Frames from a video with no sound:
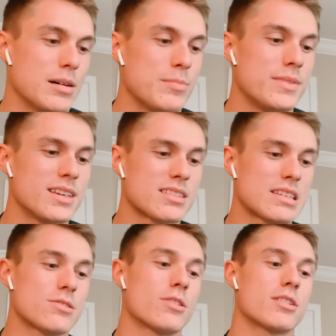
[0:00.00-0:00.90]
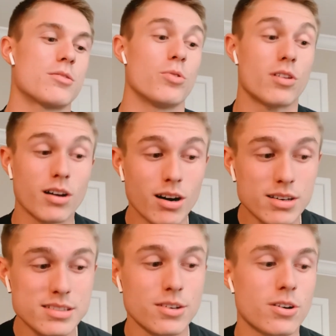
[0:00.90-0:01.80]
This disorder will
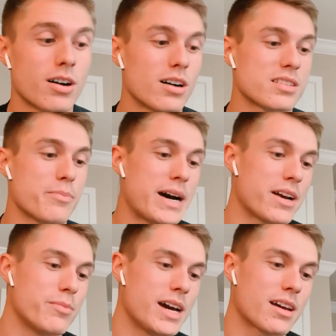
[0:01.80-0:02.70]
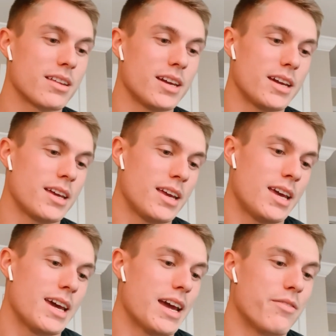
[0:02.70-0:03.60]
also cause hepatomegaly
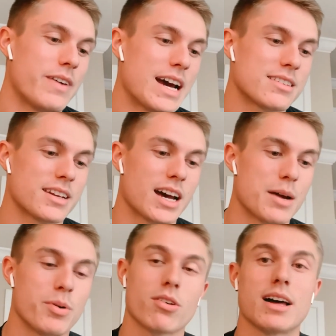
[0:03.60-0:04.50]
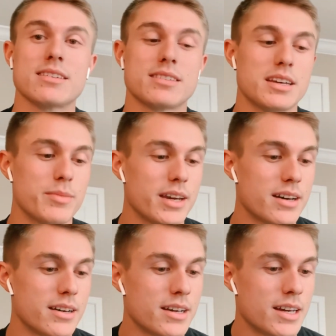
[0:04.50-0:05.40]
and fasting
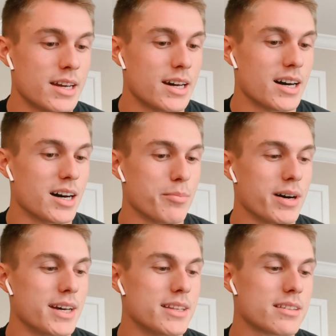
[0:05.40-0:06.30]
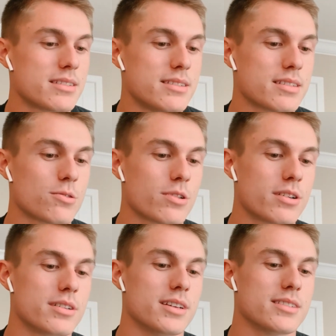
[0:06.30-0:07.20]
hypoglycemia, but this
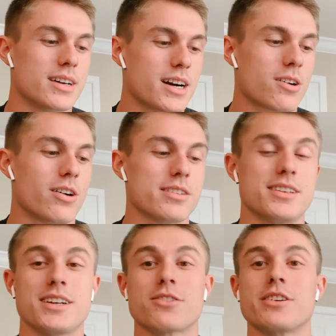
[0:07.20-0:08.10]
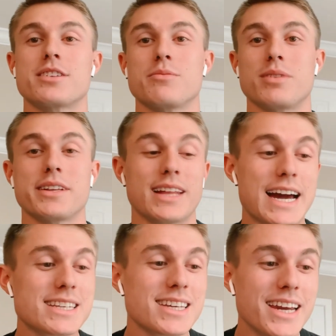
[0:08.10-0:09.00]
disorder does not cause an increase in blood
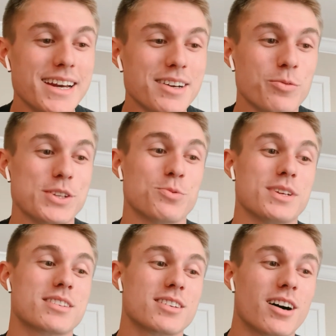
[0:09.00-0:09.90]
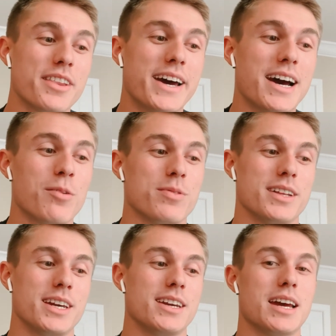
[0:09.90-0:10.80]
lactate, which we saw that when
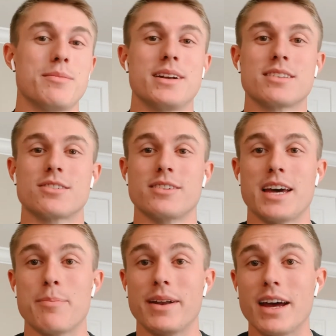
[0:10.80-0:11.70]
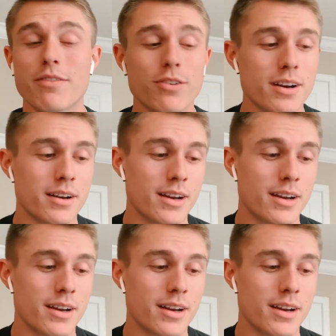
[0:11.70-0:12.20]
they administered the epinephrine.